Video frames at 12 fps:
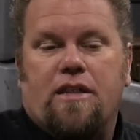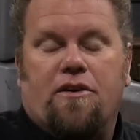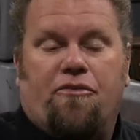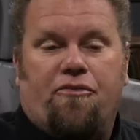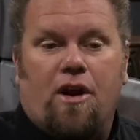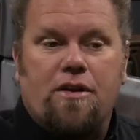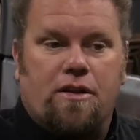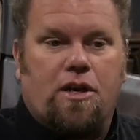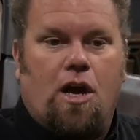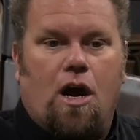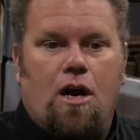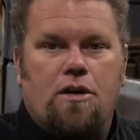the front of the
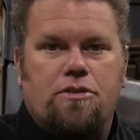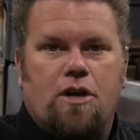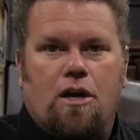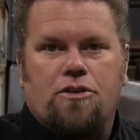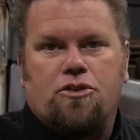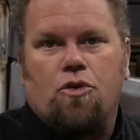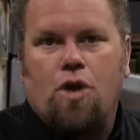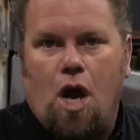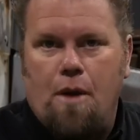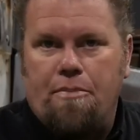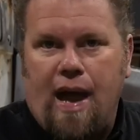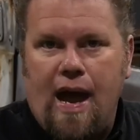cars are so
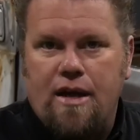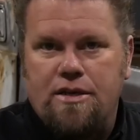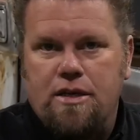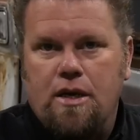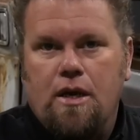compact